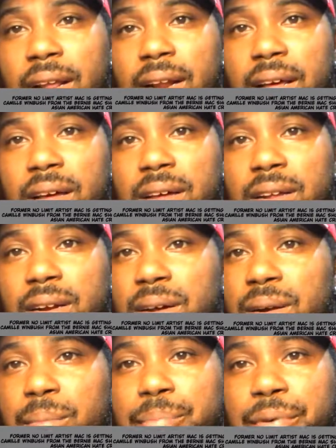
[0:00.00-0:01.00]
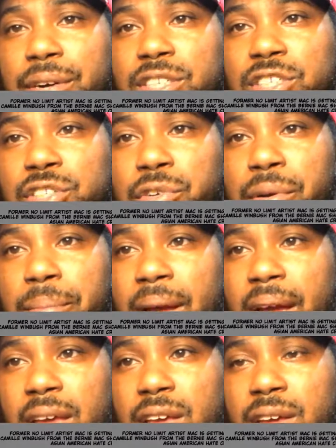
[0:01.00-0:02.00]
And I'm pretty sure,
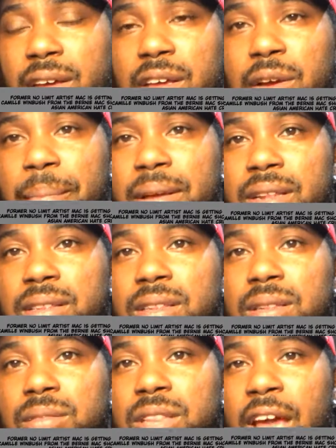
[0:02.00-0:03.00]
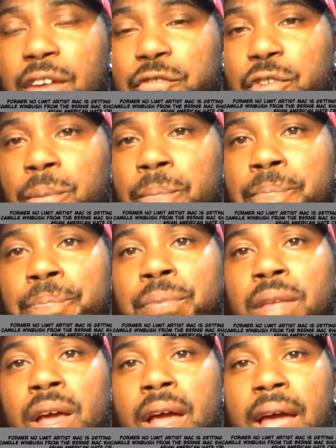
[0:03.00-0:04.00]
man, he'll be thankful
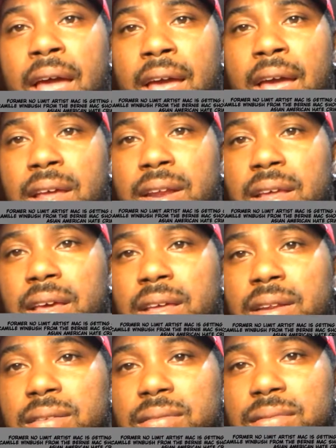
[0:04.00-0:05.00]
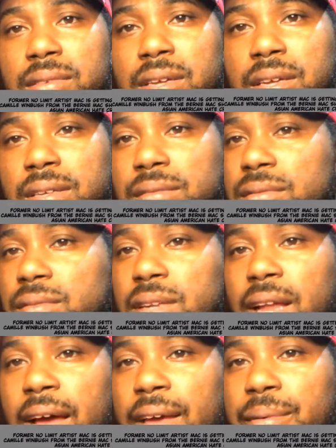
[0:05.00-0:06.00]
and
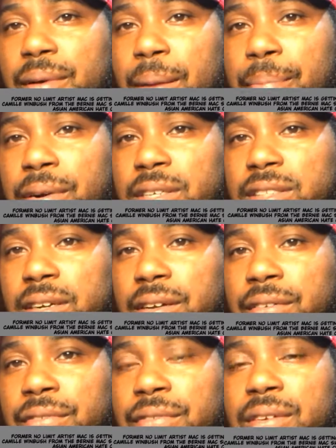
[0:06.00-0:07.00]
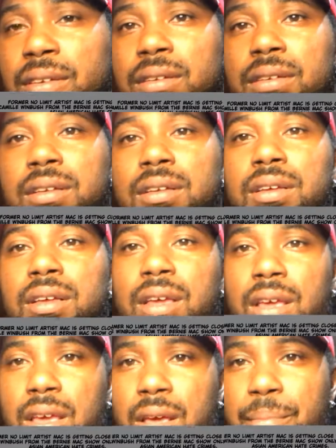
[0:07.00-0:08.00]
like appreciative.
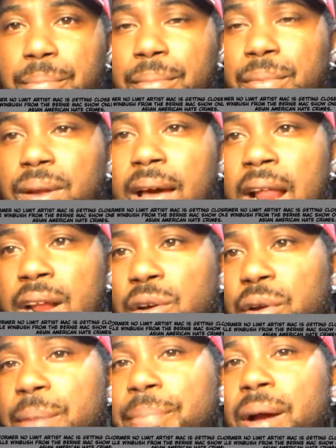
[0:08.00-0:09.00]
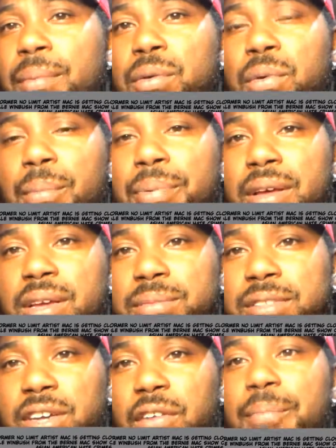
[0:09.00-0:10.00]
And I know he probably won't put
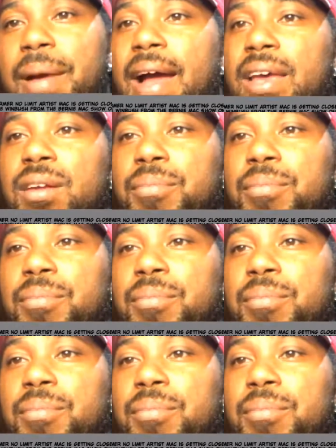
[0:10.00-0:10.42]
himself back in a